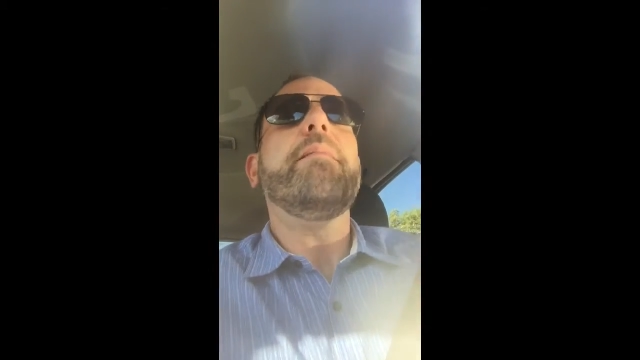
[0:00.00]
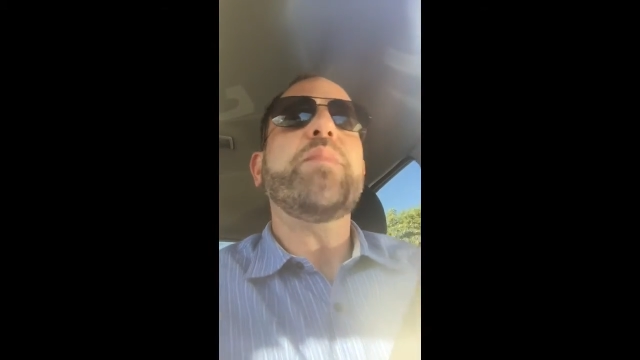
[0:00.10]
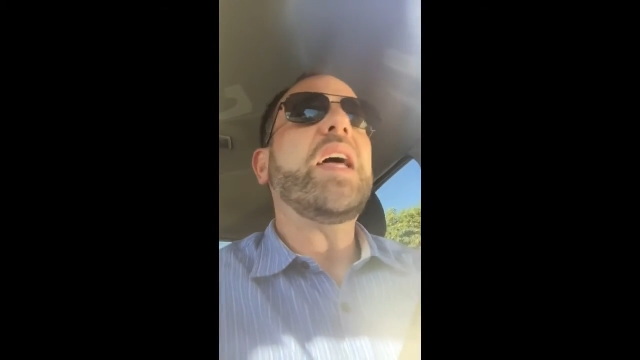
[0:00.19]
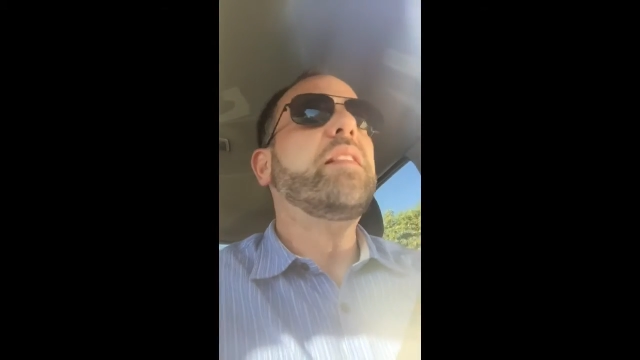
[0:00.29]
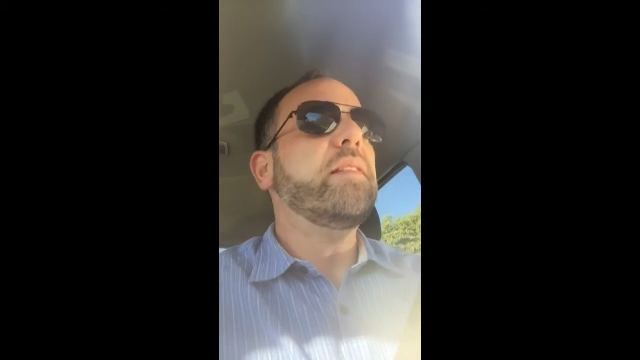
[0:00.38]

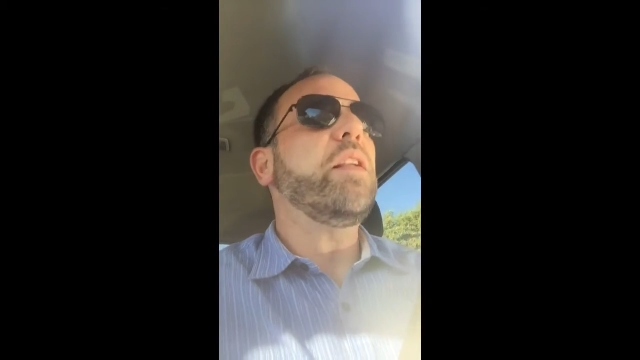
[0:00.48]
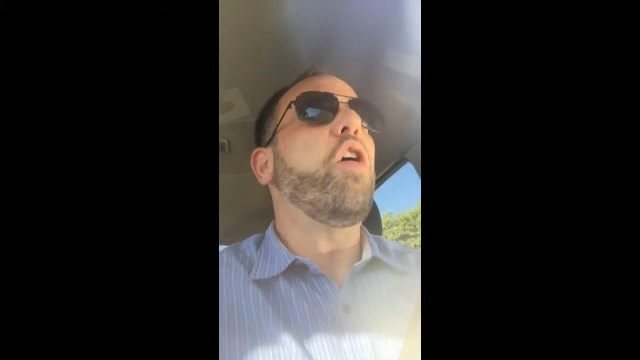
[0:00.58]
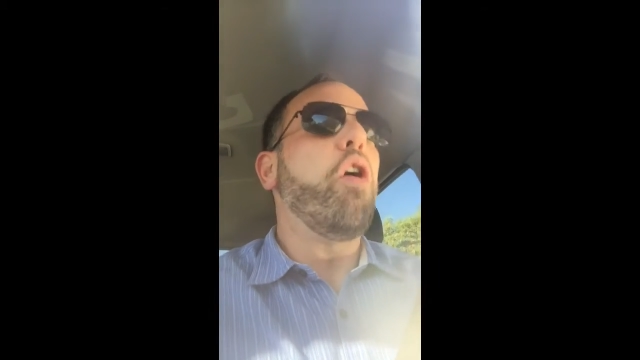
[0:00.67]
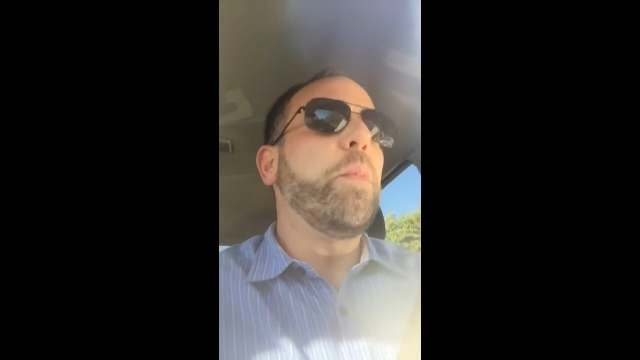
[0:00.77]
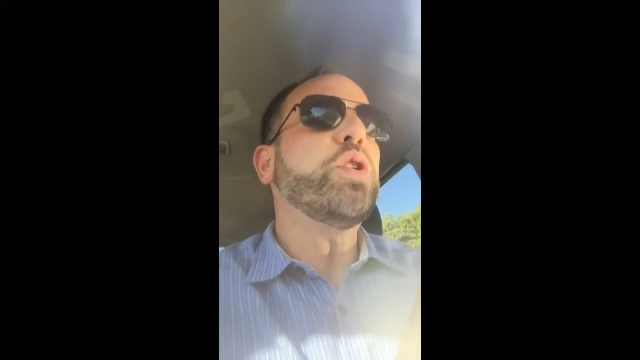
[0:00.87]
That's,
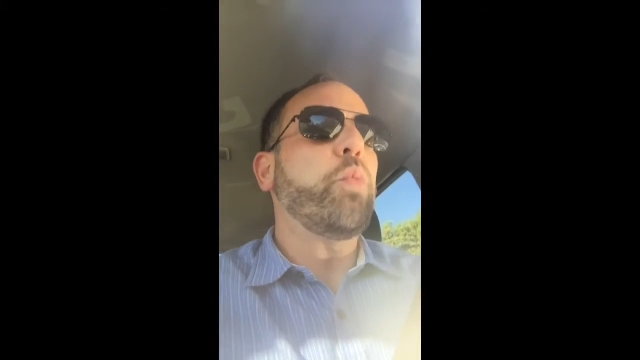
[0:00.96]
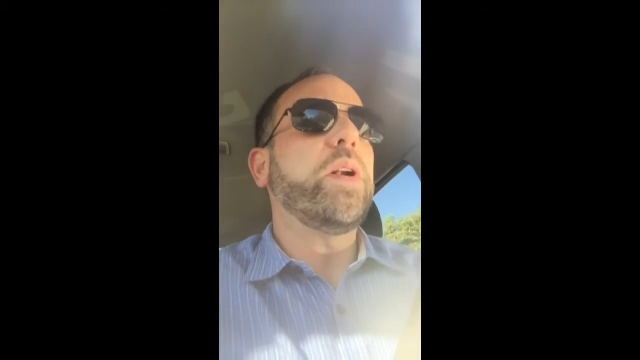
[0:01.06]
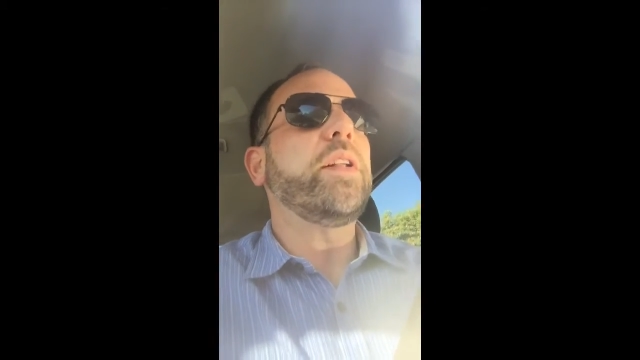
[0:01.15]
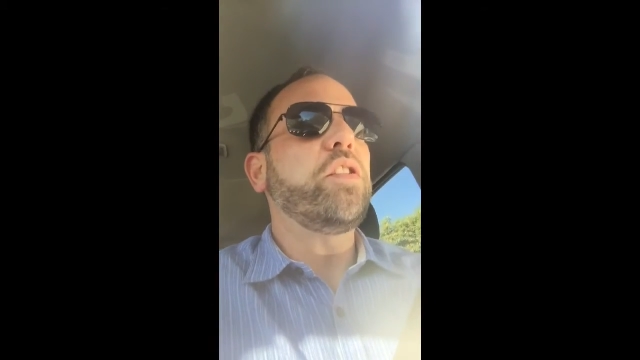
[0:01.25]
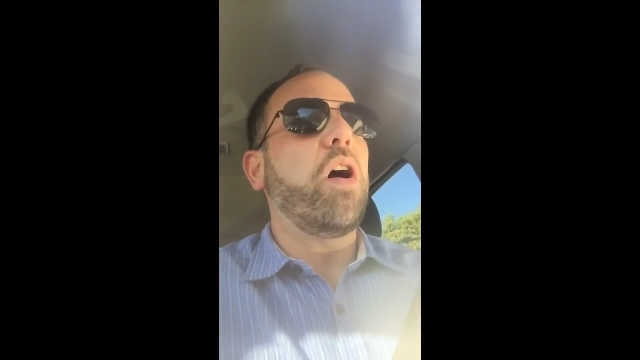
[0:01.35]
almost what
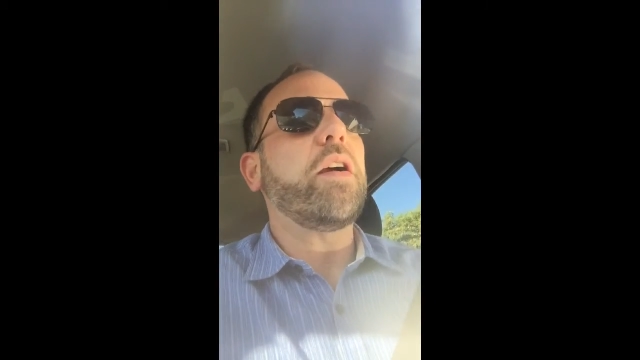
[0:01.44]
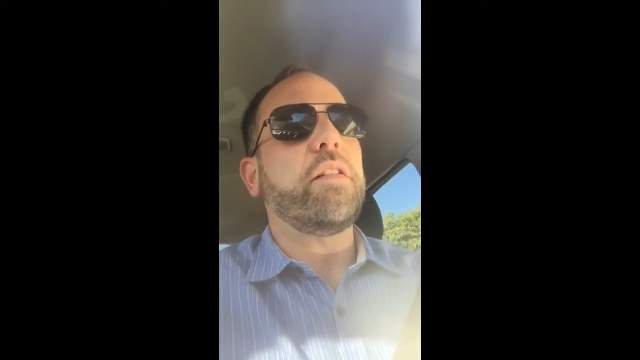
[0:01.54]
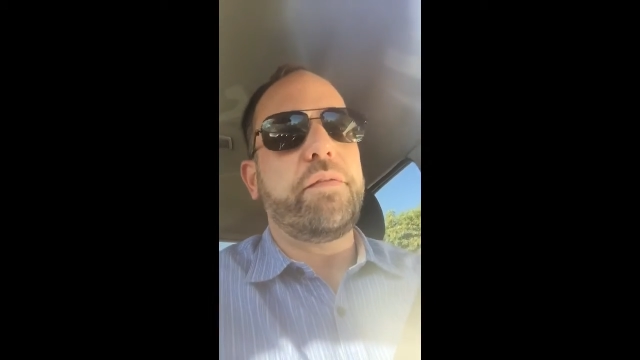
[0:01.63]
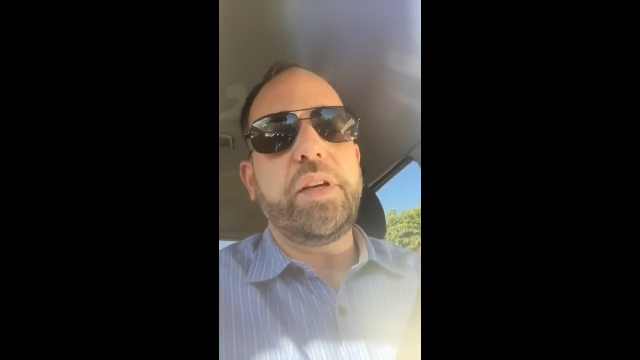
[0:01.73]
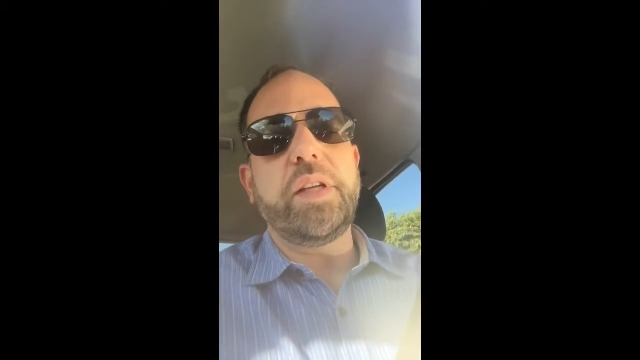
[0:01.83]
a dog can
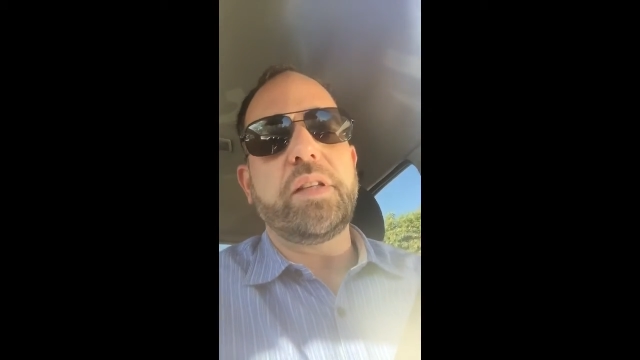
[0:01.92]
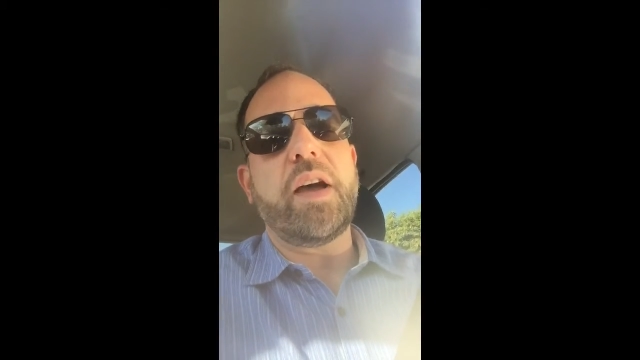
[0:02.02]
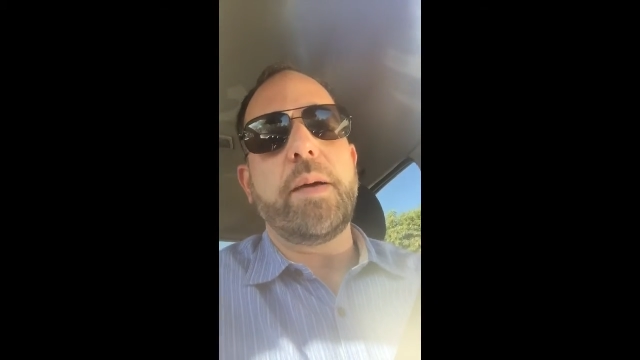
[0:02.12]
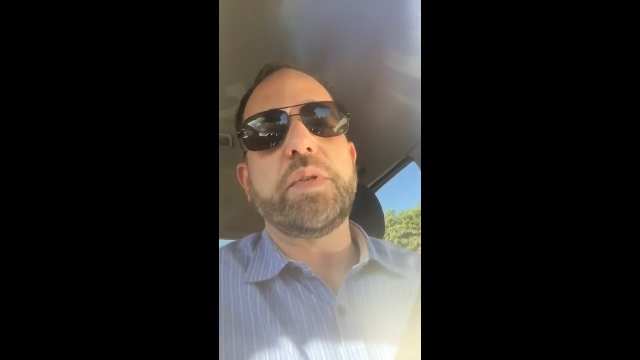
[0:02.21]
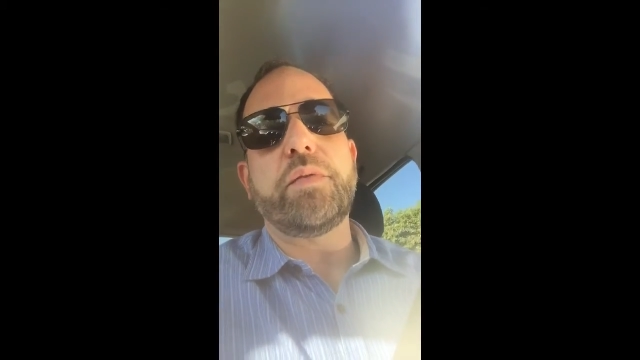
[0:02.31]
feel at
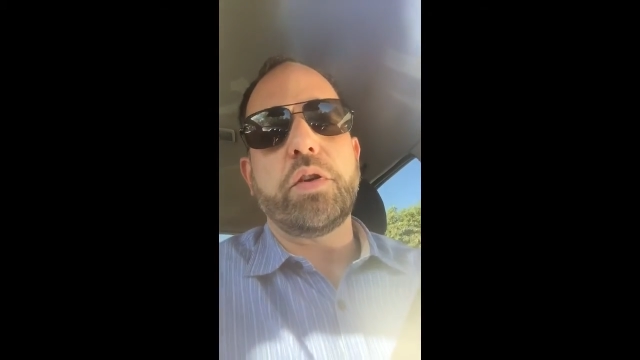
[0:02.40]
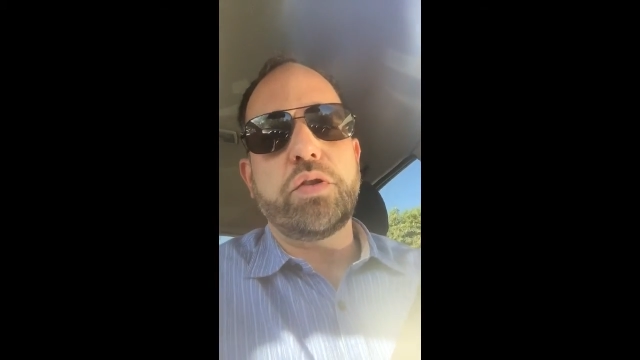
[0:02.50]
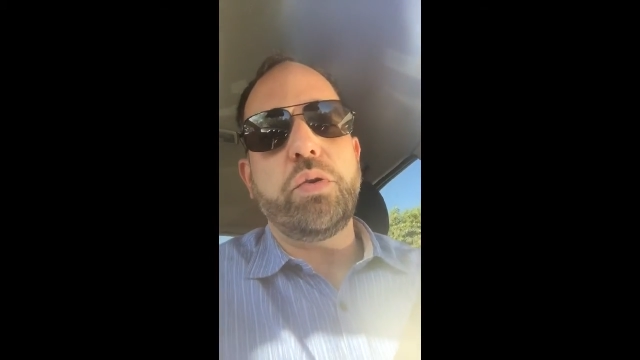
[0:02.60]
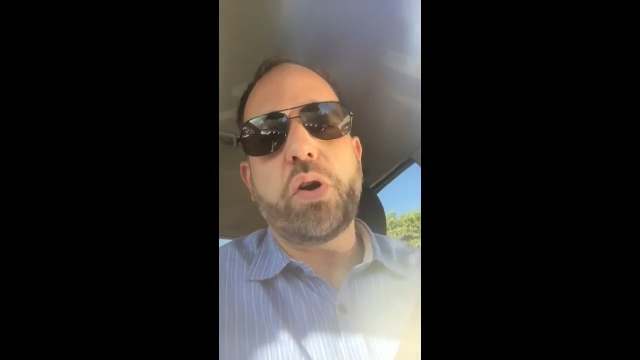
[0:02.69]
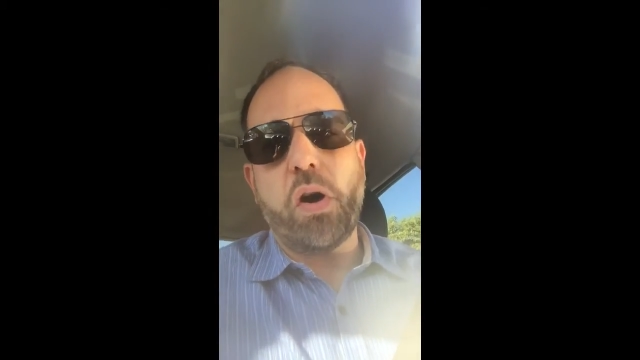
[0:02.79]
times if they're
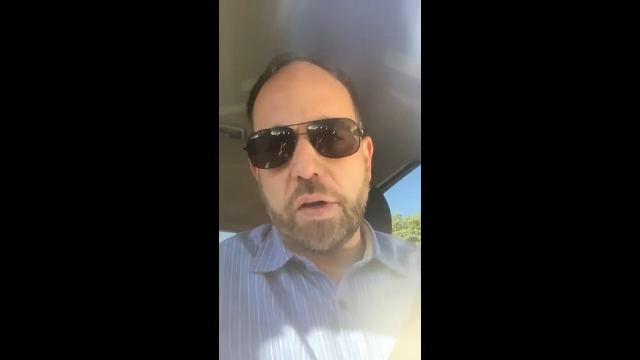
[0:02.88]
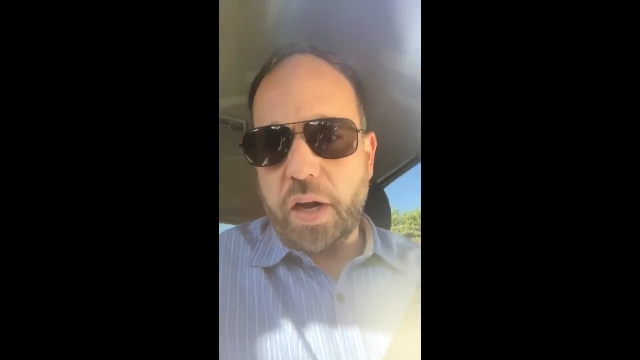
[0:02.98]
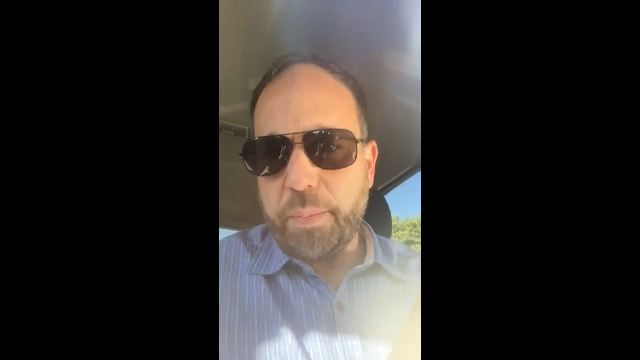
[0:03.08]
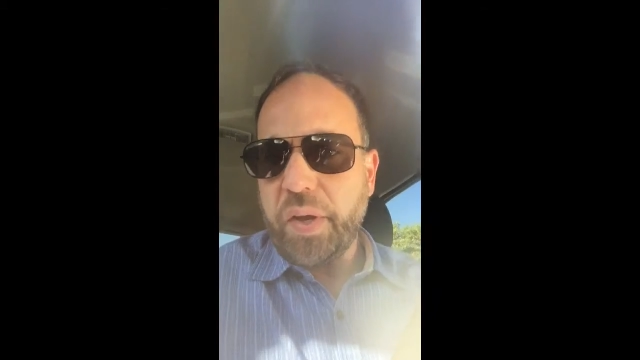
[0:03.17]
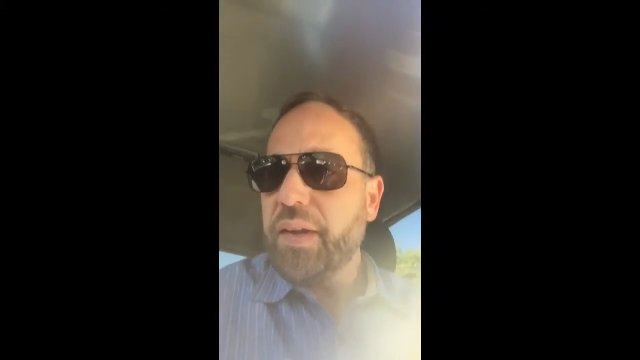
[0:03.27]
too caught up,